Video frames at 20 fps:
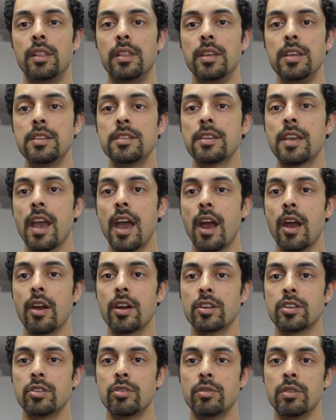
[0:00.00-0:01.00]
these
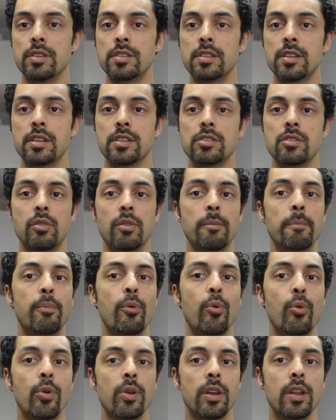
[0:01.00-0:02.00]
characteristics are
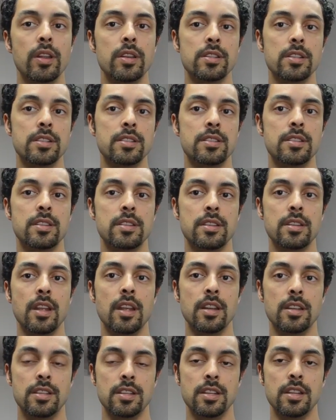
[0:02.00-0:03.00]
important
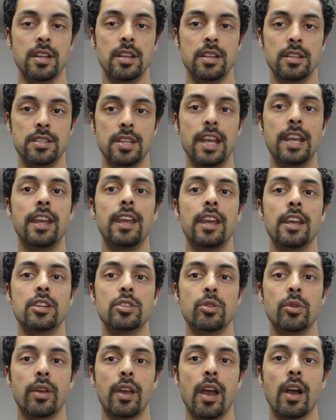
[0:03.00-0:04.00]
into taking
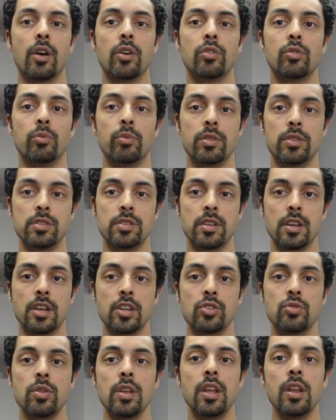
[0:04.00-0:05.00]
into account with
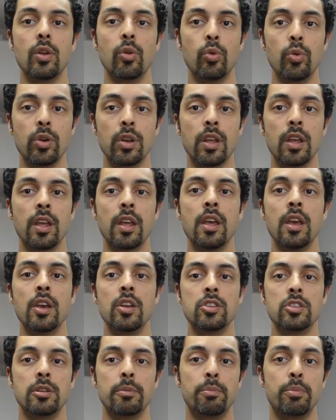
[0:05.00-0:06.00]
surgery in order
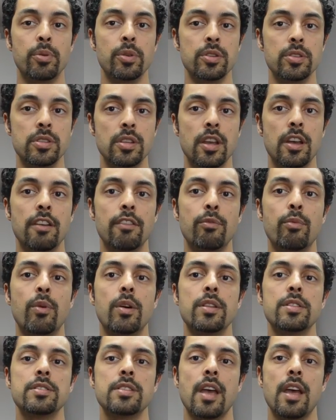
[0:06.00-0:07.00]
to preserve
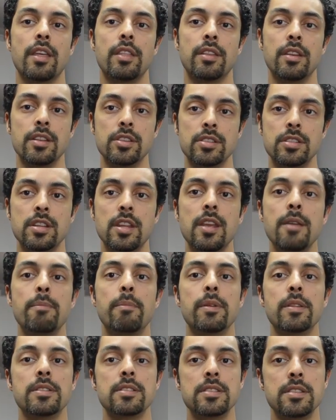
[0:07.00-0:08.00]
one's ethnicity
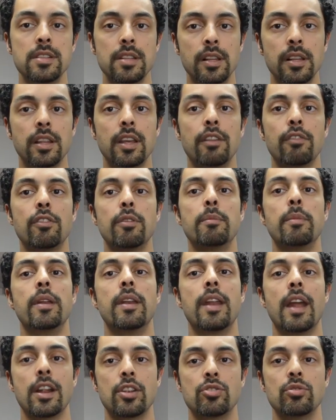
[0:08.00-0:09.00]
but still give them
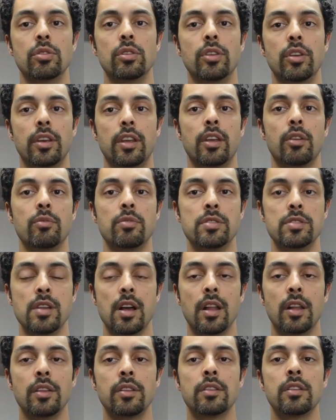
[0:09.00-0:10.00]
a natural looking
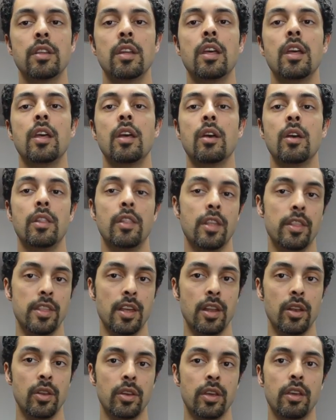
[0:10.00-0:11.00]
result that
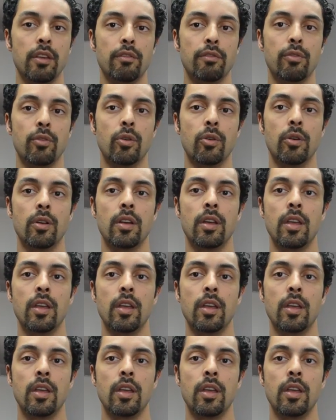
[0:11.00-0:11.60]
they're looking for.